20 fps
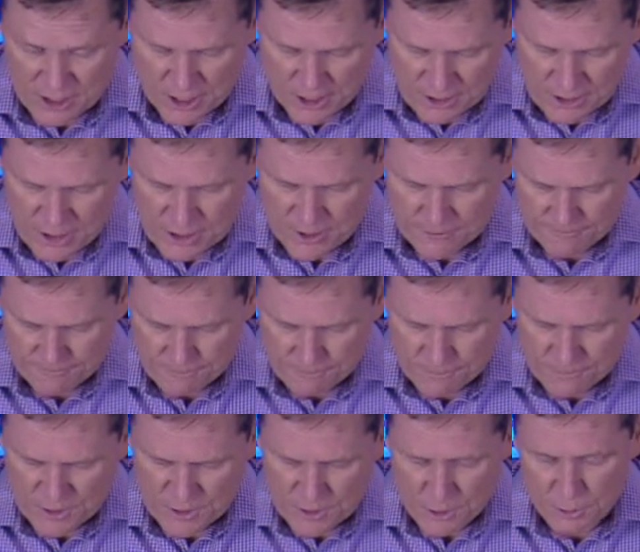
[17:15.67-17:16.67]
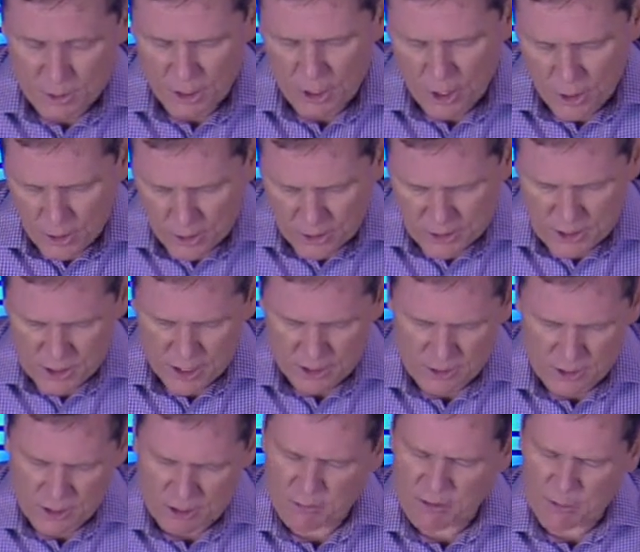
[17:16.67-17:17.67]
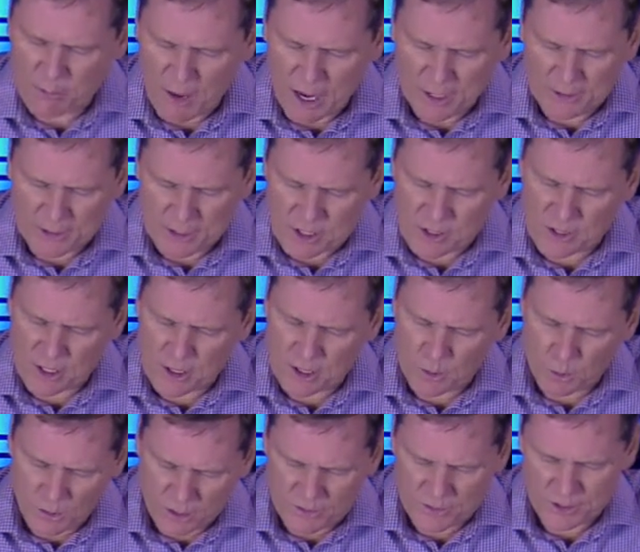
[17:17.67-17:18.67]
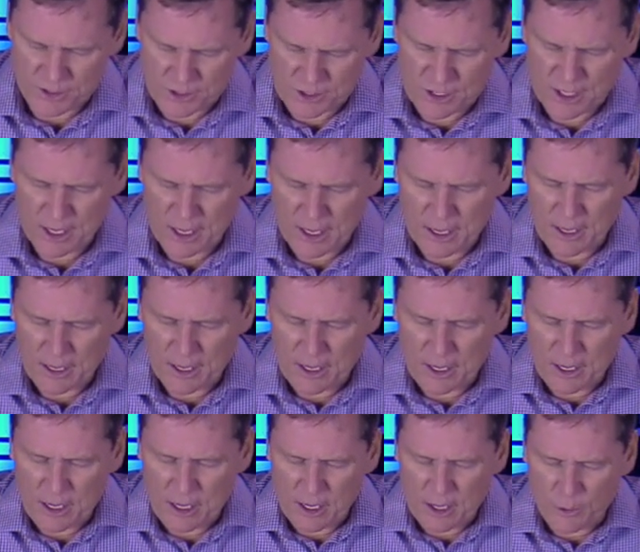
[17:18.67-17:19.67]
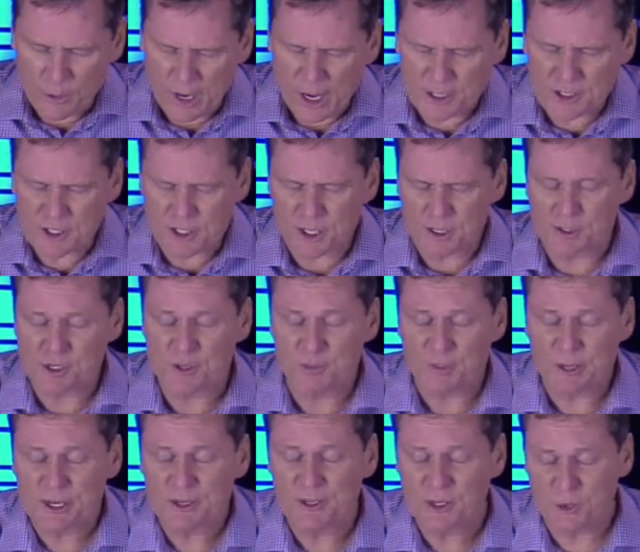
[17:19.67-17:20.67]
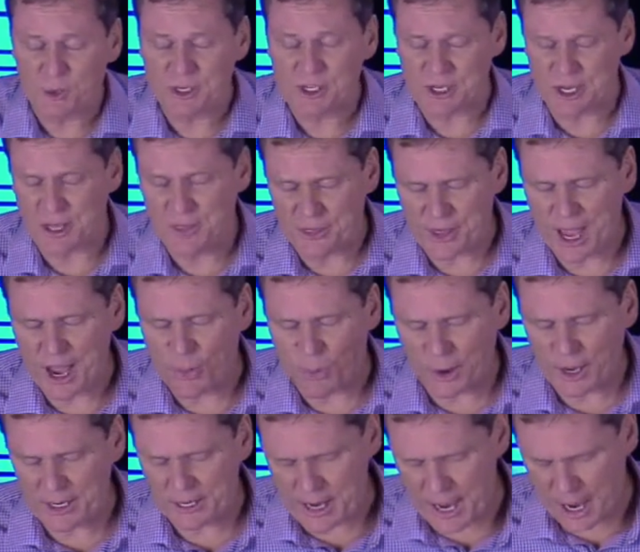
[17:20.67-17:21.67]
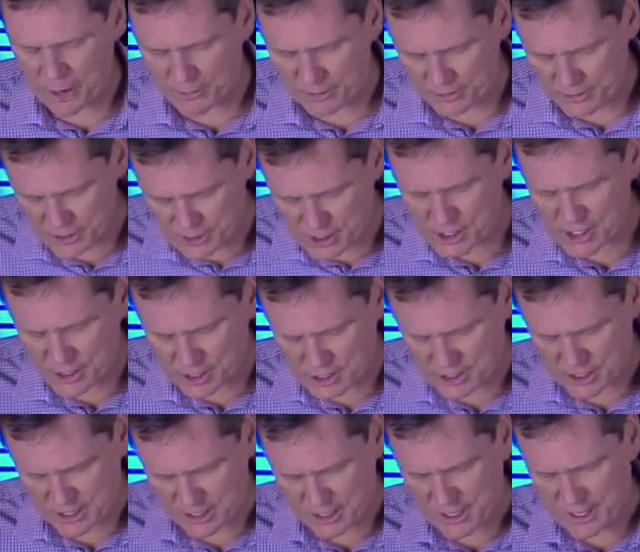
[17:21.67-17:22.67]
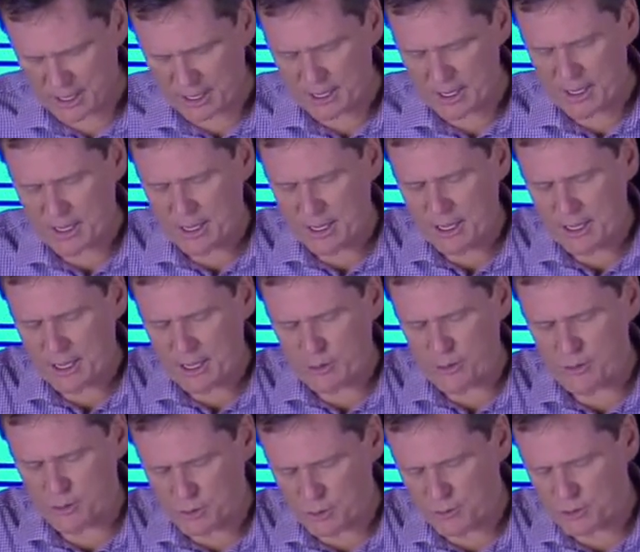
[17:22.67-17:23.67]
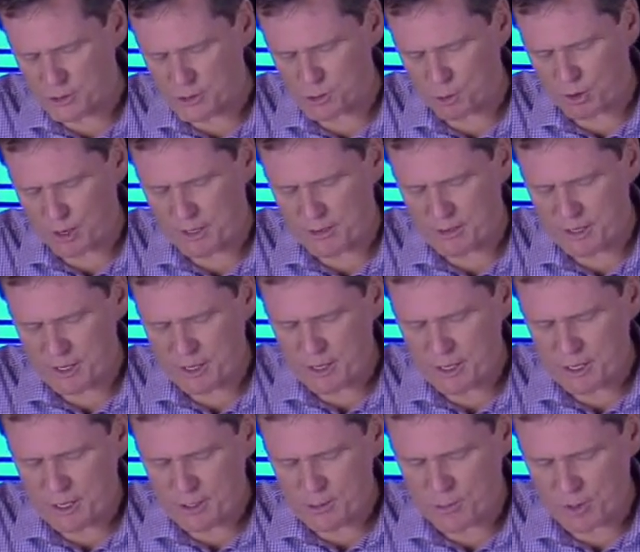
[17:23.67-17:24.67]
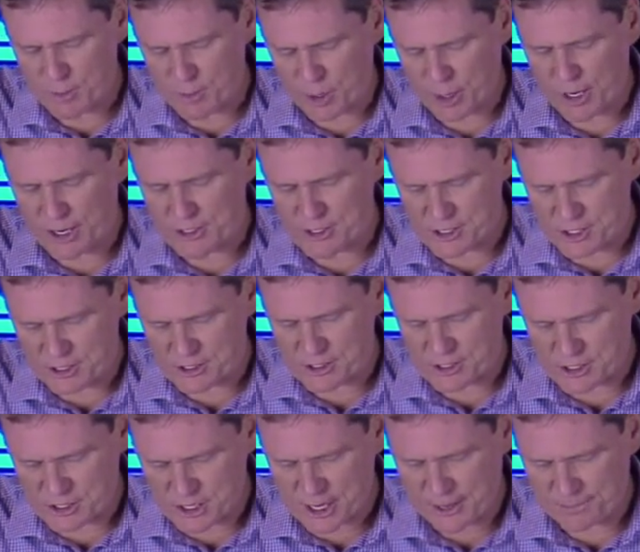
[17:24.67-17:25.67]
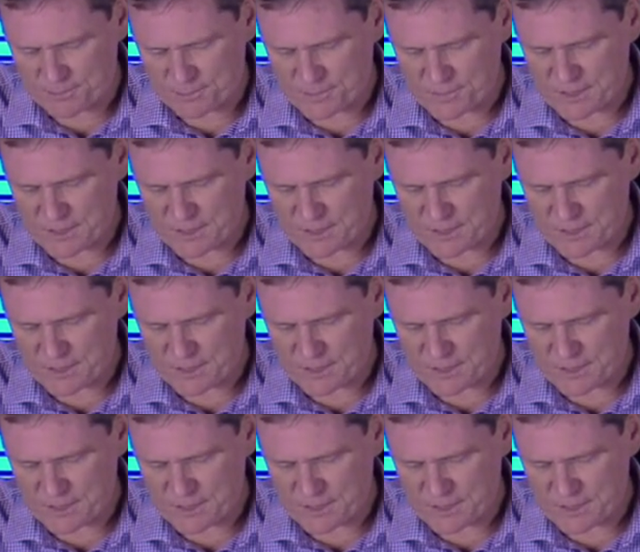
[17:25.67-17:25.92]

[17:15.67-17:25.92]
us, to encourage us, to remind us that you're with us. We ask you to speak to us in that way now, in this season, and through this word. We pray in Jesus' name.